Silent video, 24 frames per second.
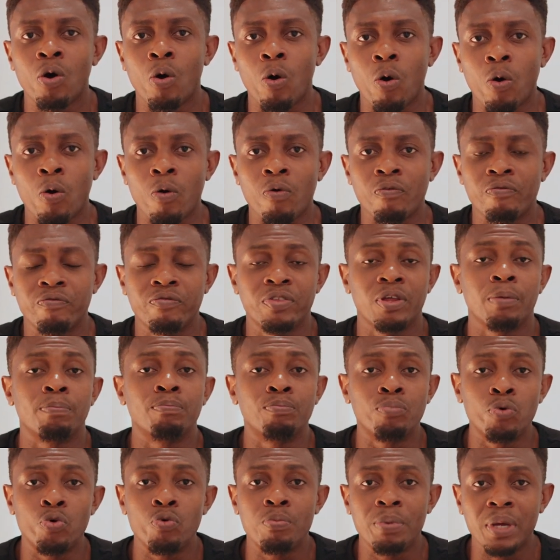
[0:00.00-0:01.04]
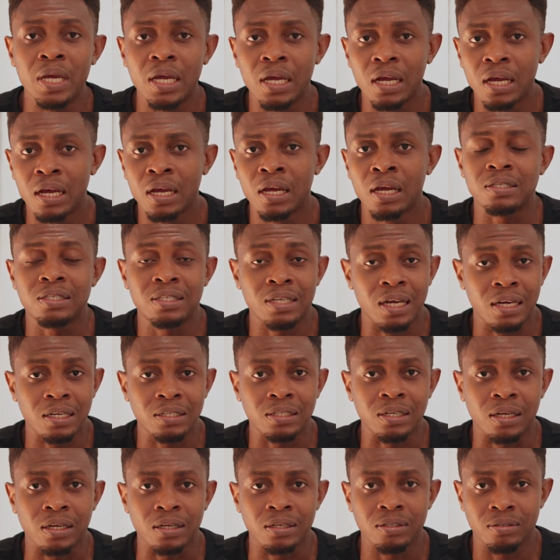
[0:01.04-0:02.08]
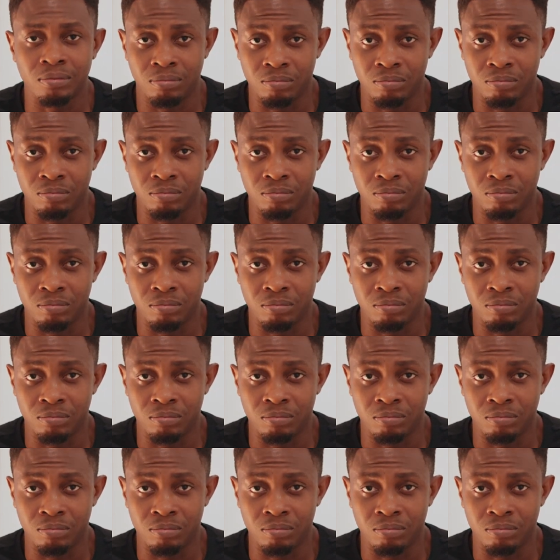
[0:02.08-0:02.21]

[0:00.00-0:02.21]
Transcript: of the booming sector.